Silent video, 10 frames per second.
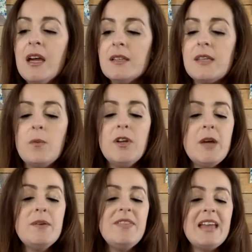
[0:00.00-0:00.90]
So what
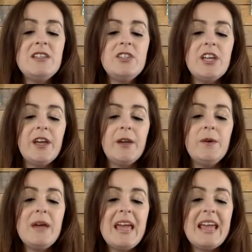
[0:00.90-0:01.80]
I would then
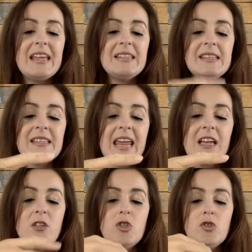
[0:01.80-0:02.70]
do is
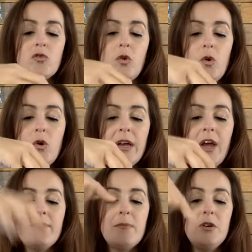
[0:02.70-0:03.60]
take a straw and
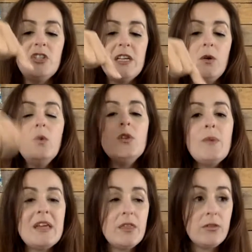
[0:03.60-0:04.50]
either push it all the
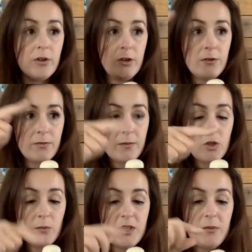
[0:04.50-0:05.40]
way through from the
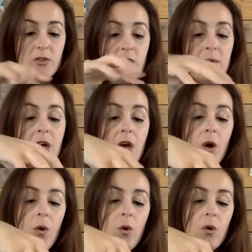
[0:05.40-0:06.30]
top to the bottom
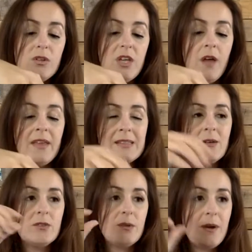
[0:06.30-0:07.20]
or turn that
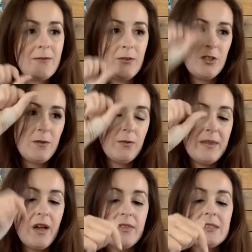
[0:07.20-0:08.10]
salt dough over and do it from
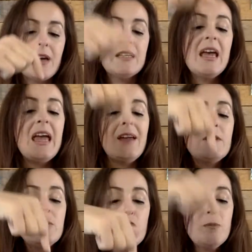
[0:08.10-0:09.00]
the other side. If
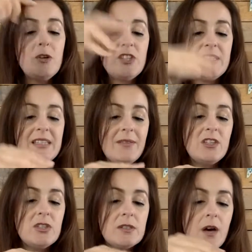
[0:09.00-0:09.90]
you do push it down, then
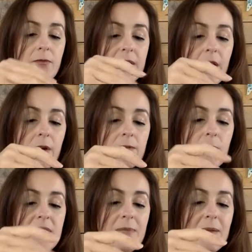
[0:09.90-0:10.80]
just cover it over
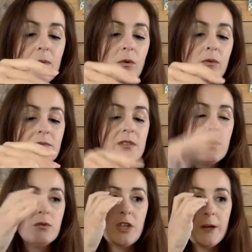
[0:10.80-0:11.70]
with a bit more
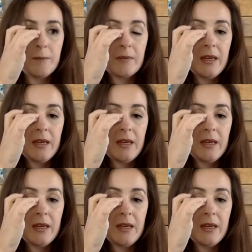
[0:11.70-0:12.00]
salt dough.